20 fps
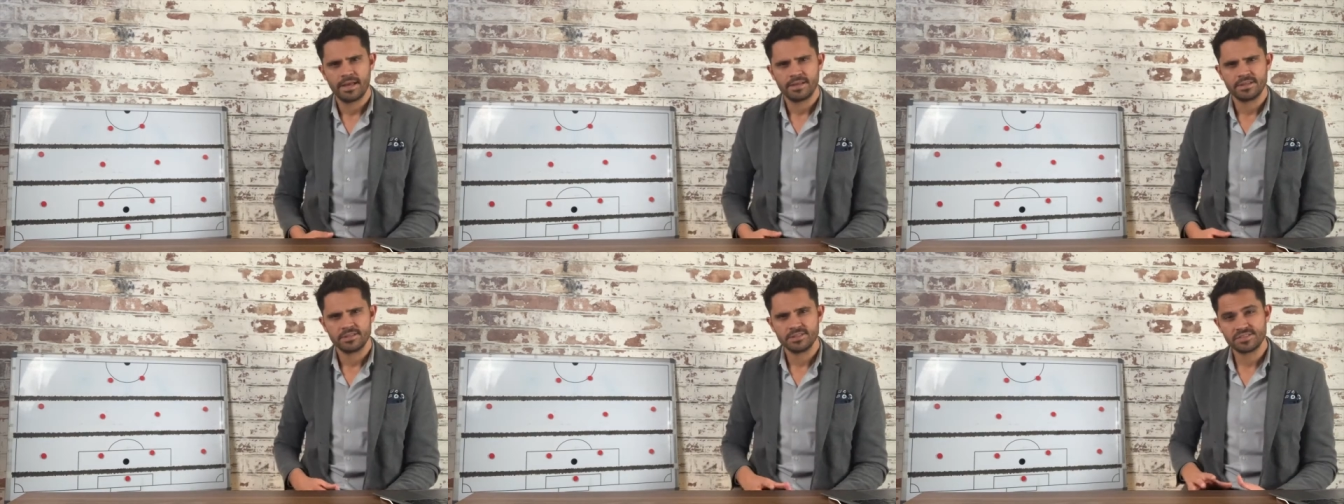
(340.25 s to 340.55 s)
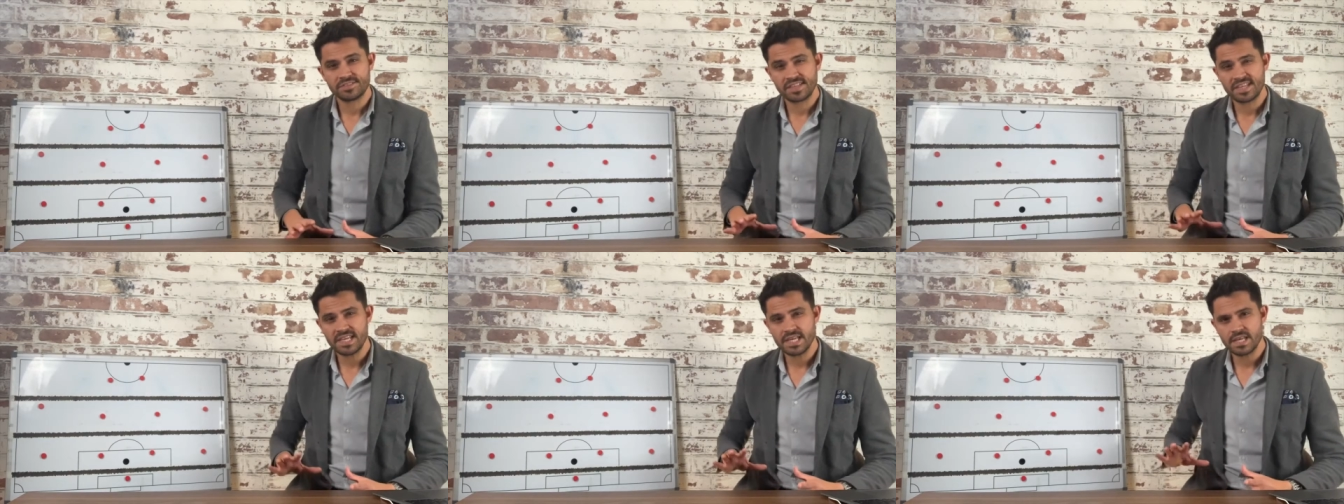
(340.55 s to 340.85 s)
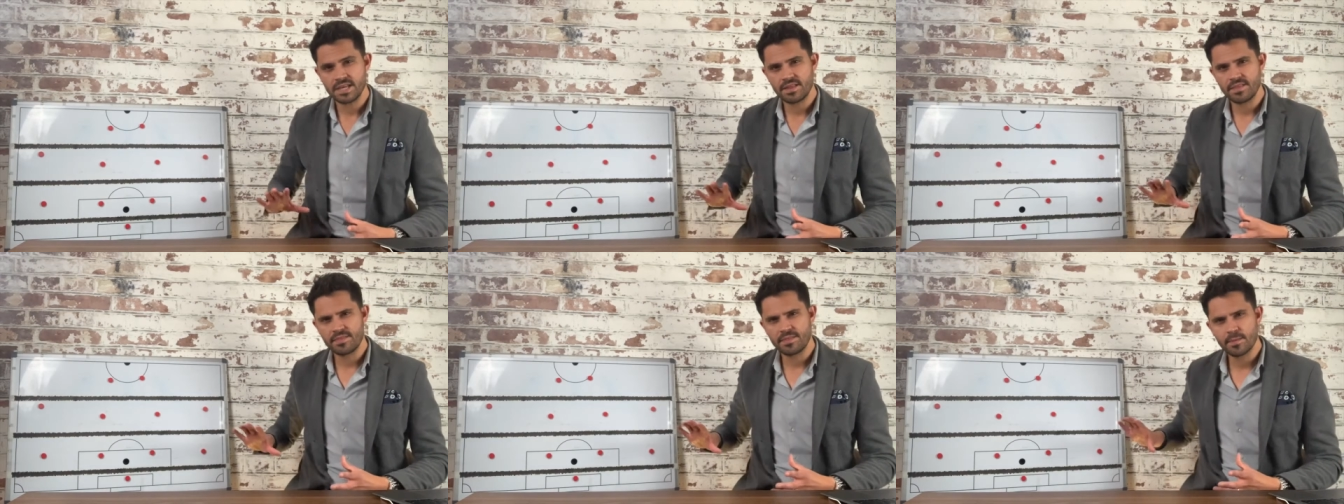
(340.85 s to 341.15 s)
You
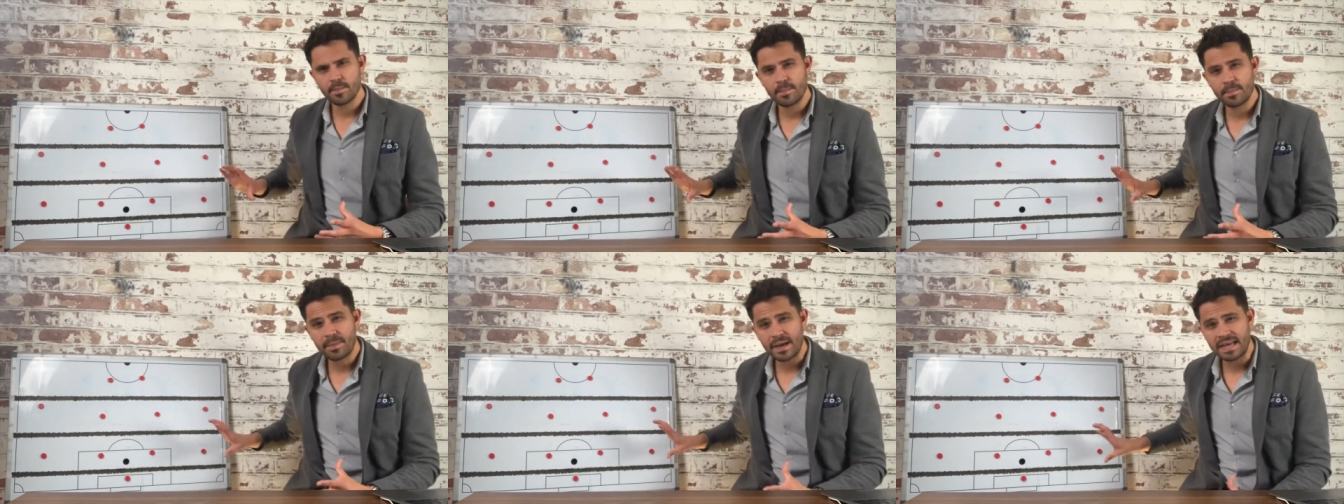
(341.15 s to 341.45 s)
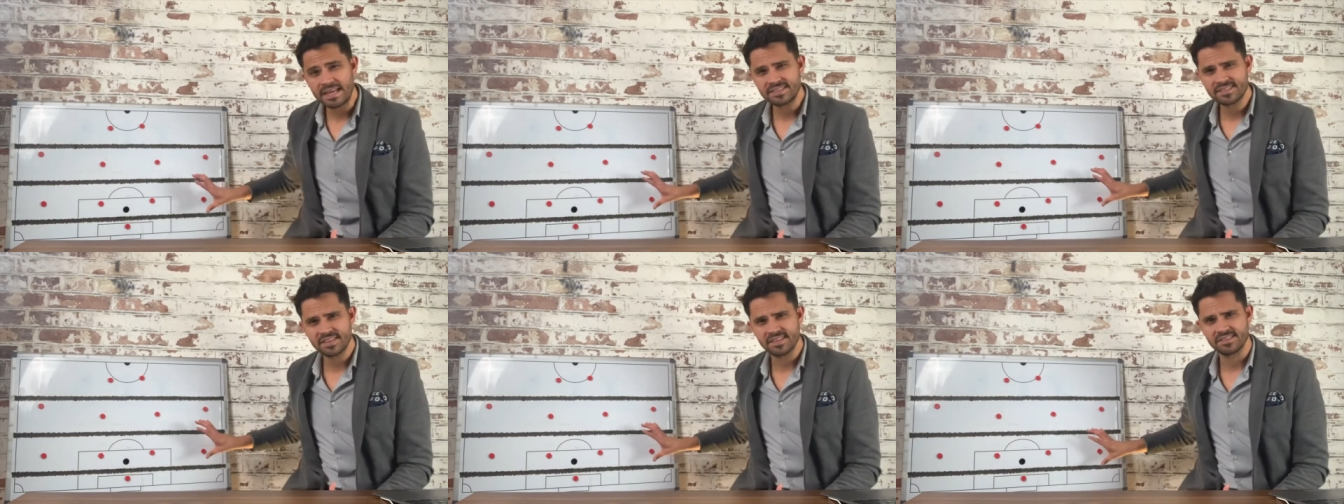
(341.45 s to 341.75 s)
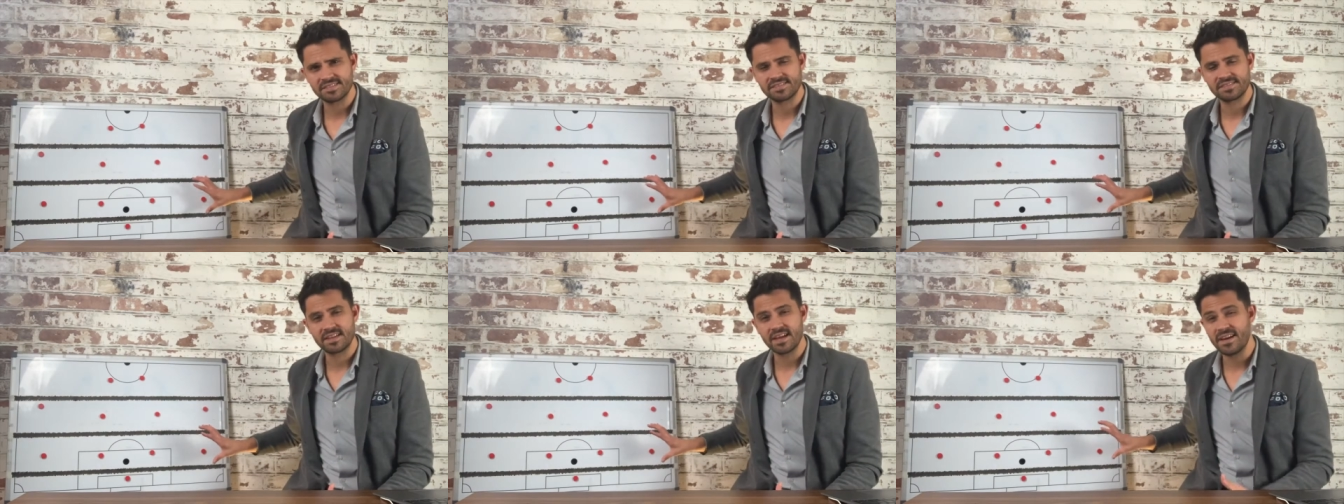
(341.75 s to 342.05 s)
see, the
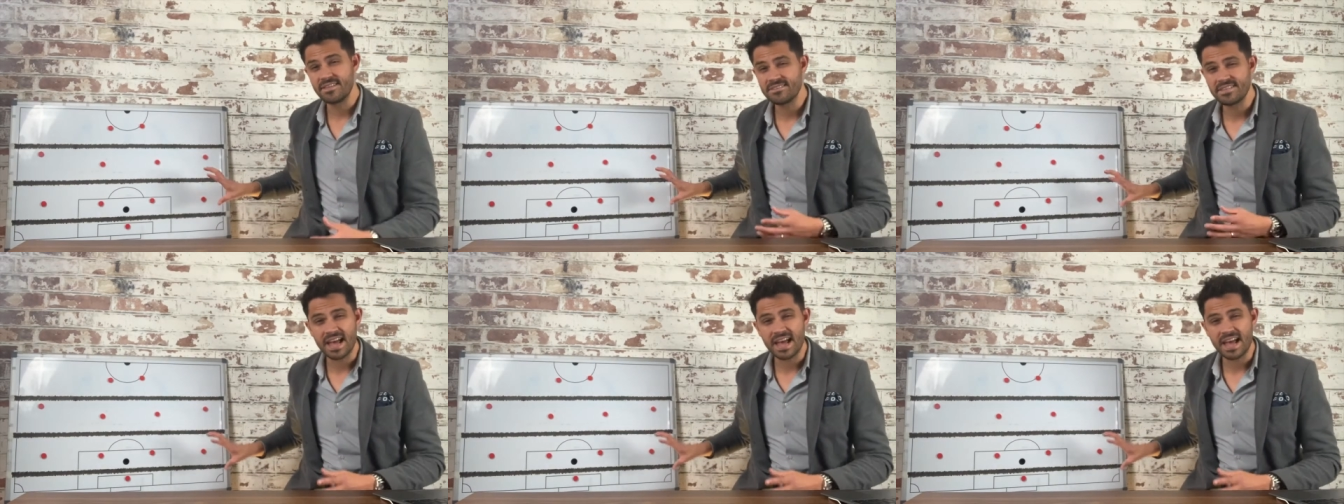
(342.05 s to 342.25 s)
basis of